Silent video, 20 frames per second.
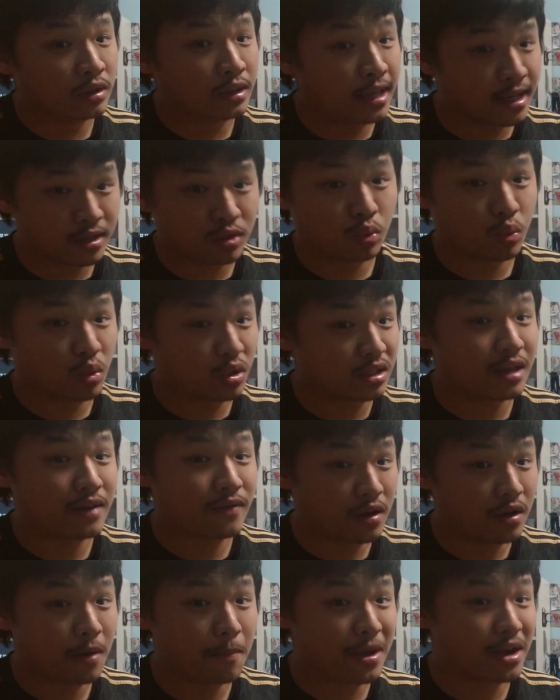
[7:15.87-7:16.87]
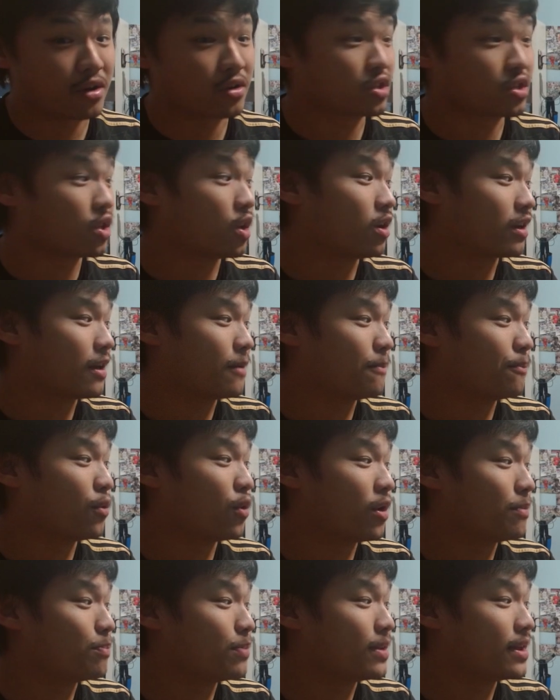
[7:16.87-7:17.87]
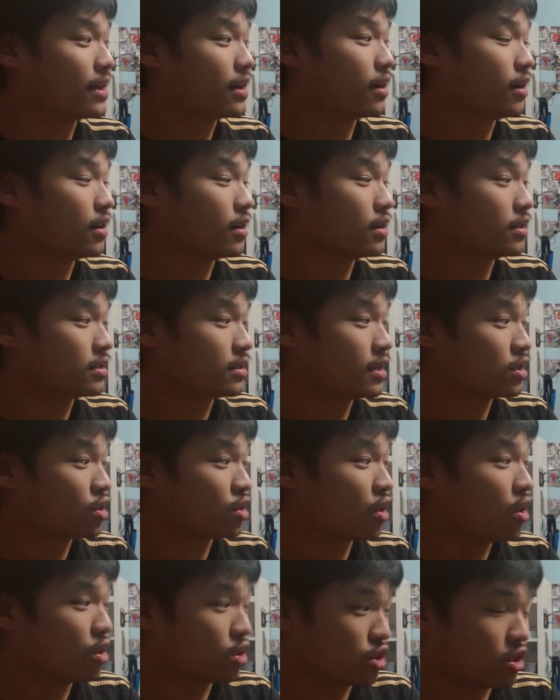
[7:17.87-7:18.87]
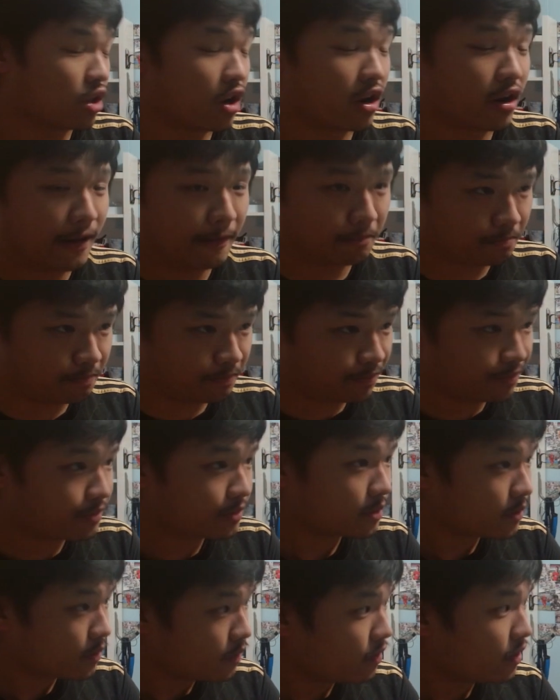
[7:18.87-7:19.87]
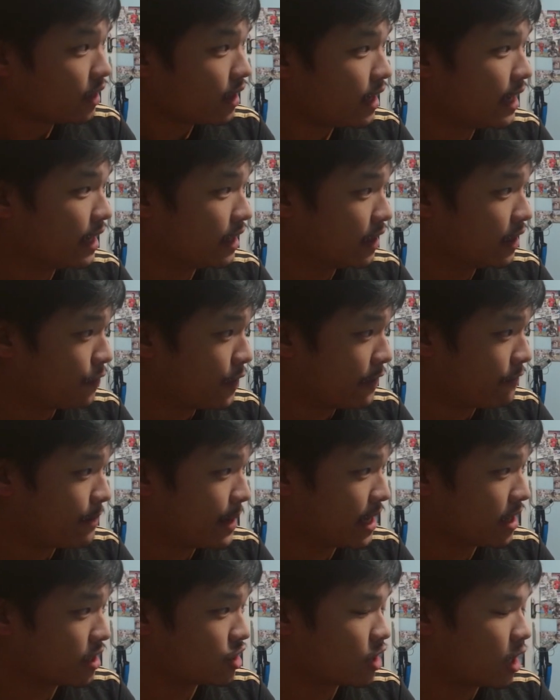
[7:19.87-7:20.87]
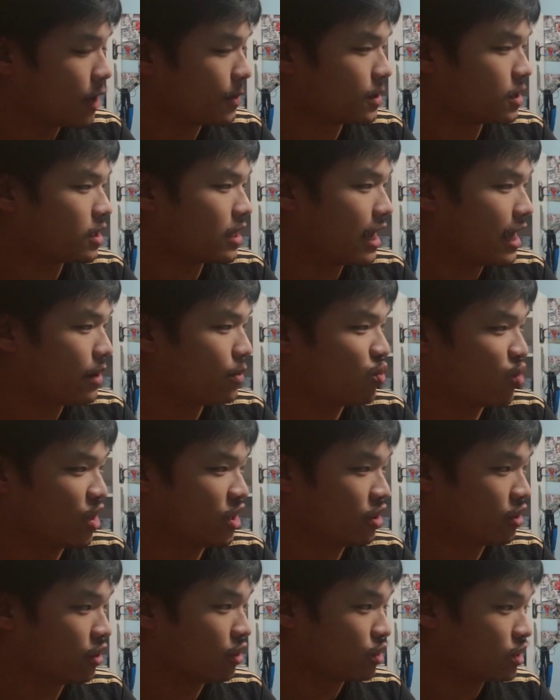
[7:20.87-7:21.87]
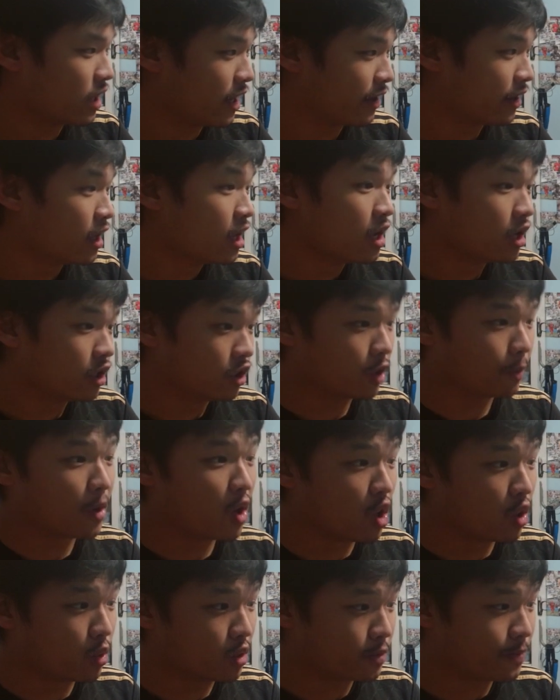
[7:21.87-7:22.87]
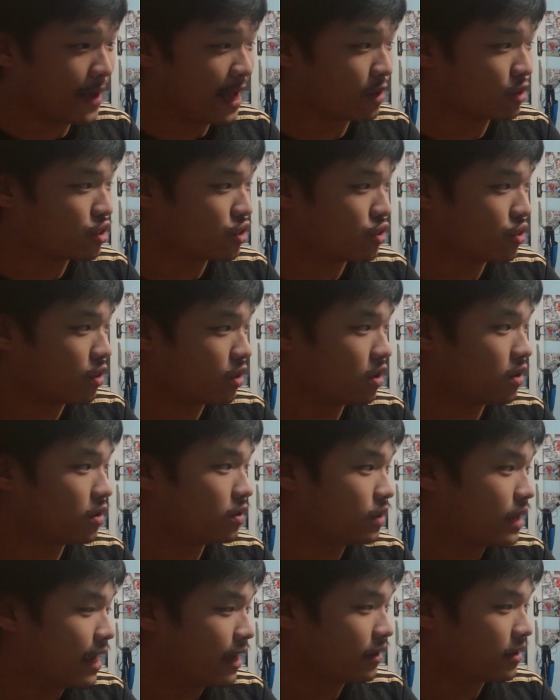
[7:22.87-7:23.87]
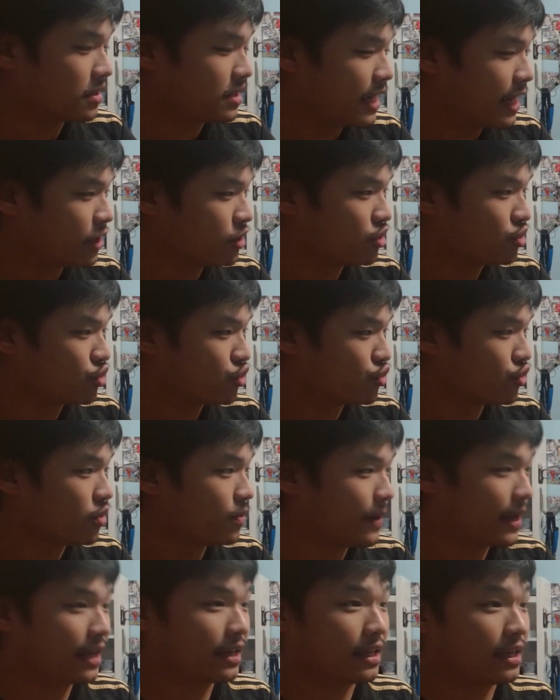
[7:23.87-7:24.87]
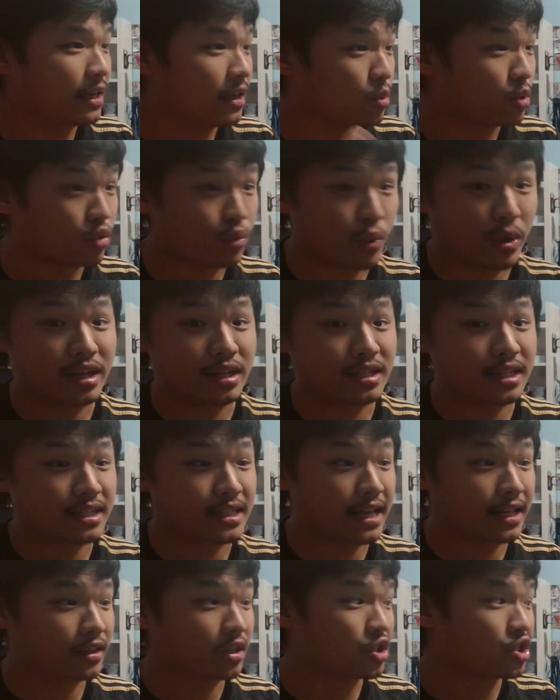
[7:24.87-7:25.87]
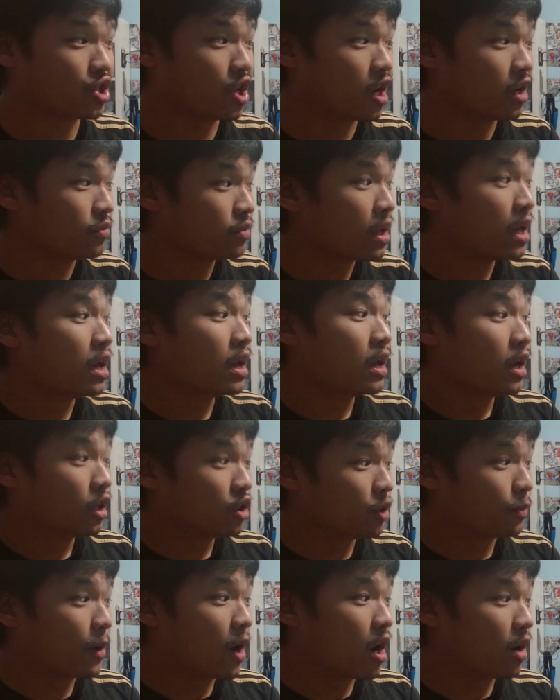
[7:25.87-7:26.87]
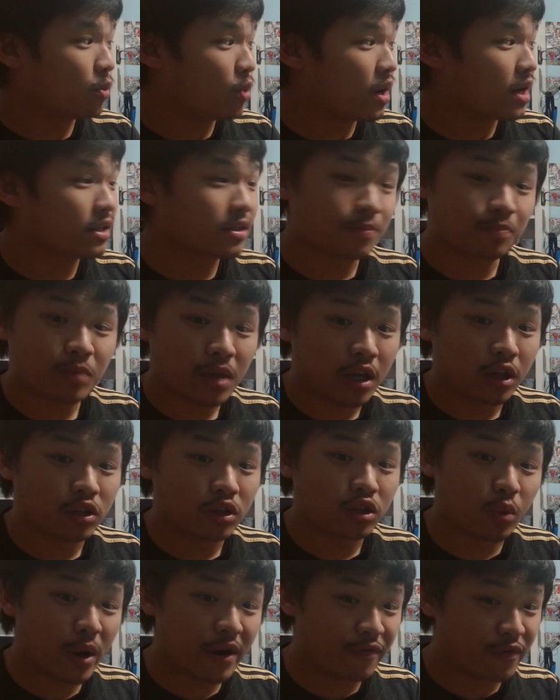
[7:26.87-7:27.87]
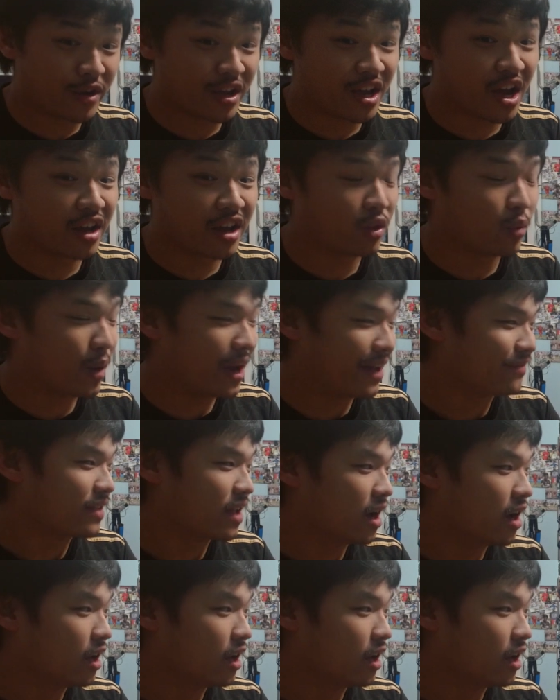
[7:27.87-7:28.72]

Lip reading: This was even a bigger talking point because this all started in the 5th minute of stoppage time, when looks like the ball was bounced toward Alessandro Shrupp and he was ready to take the shot. The problem was, the referee got in the way.